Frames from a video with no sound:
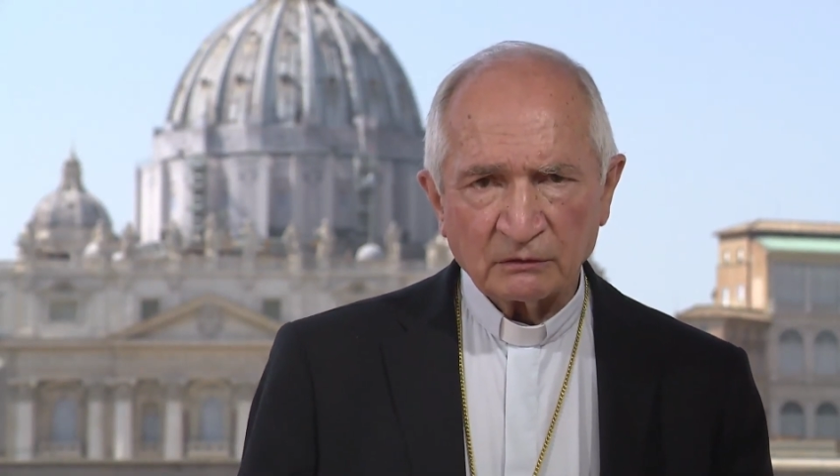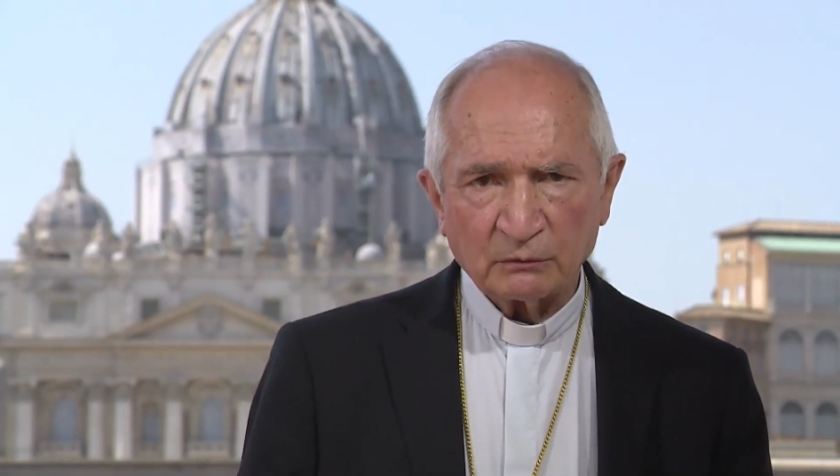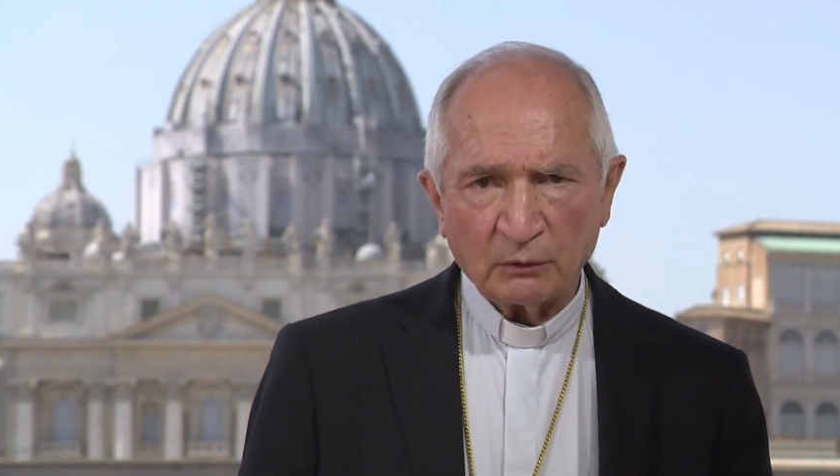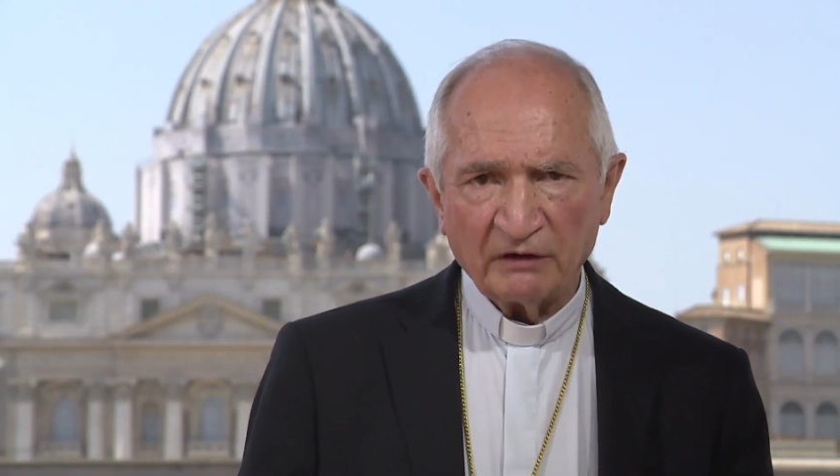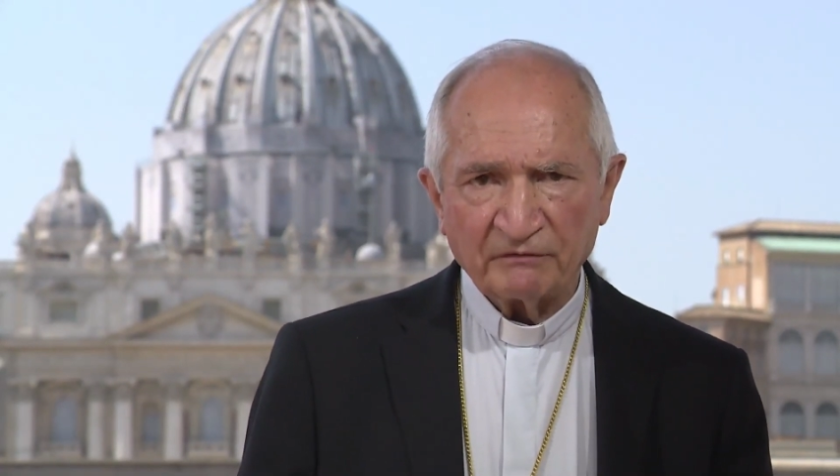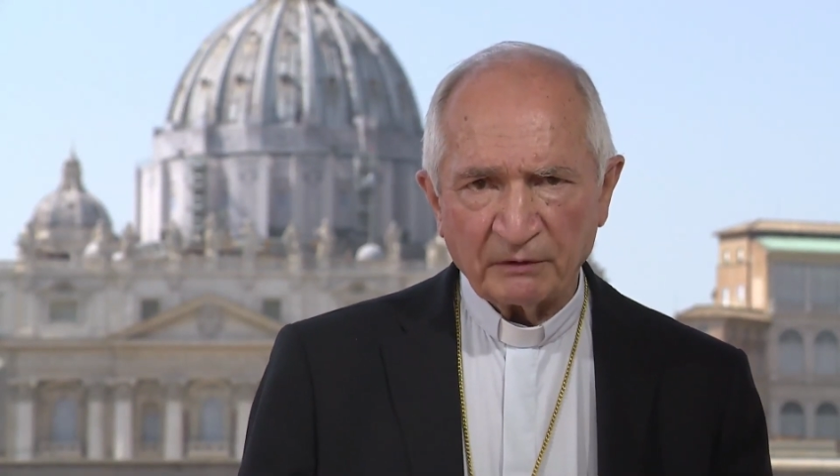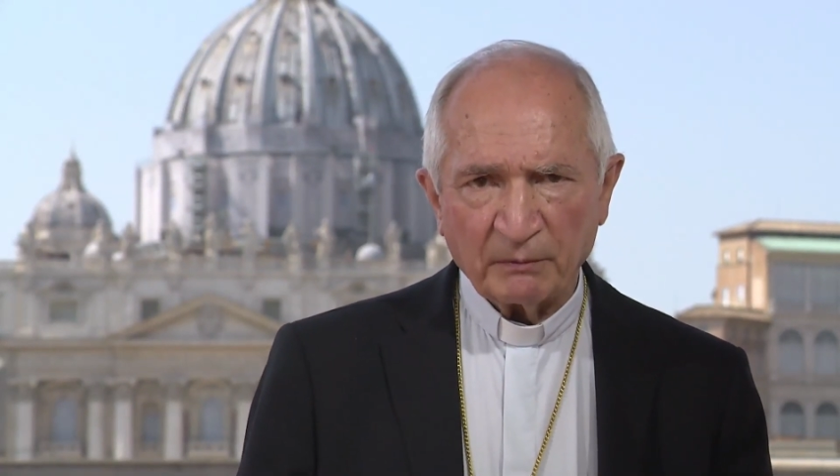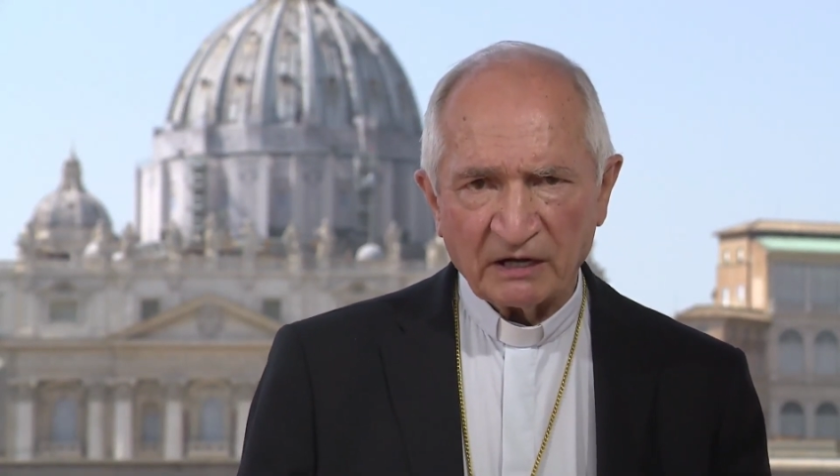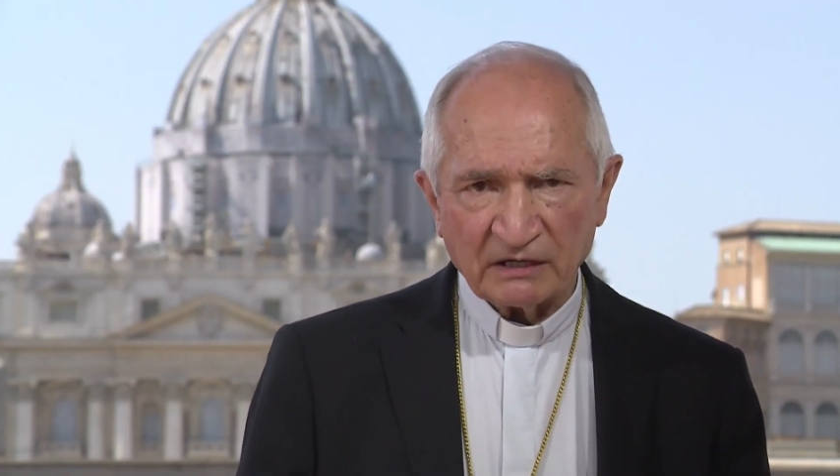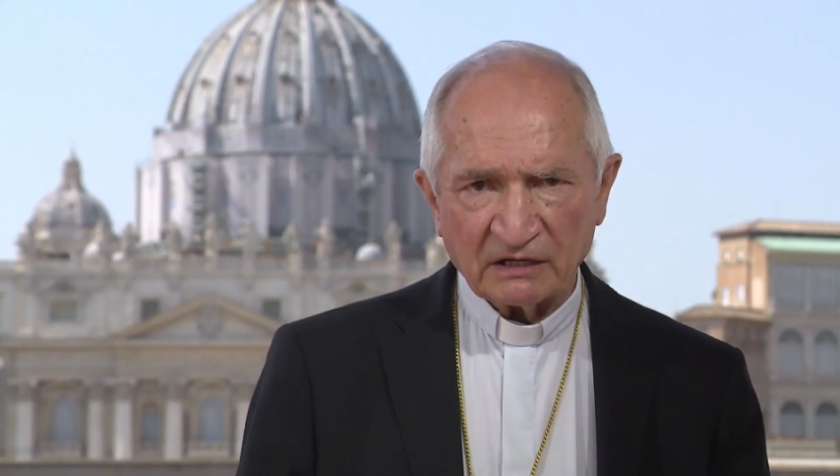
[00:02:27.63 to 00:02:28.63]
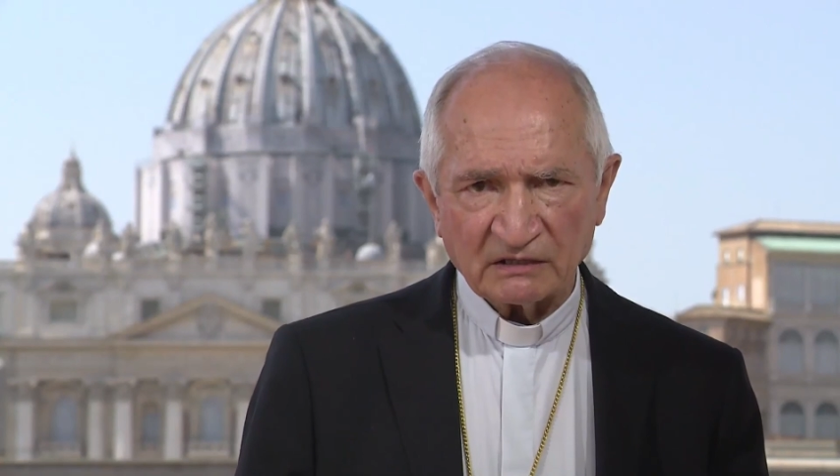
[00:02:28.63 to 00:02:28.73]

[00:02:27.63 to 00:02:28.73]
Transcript: to everybody.